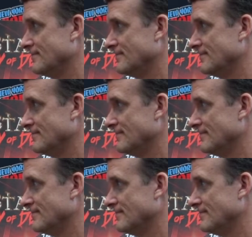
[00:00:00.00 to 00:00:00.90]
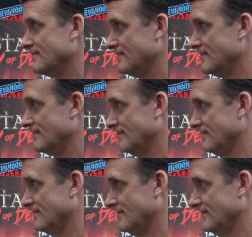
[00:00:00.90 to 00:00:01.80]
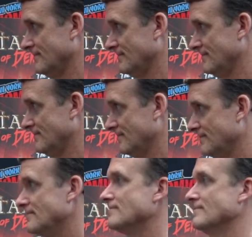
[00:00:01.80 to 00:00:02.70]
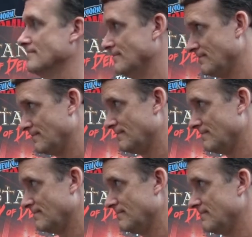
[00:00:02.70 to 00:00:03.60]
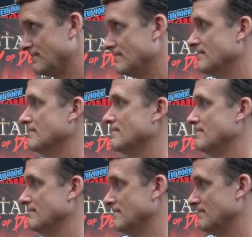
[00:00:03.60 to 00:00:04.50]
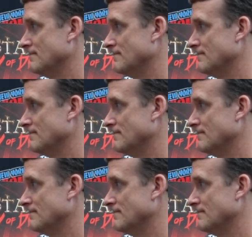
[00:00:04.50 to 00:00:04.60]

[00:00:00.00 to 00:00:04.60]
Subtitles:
The person shown says nothing.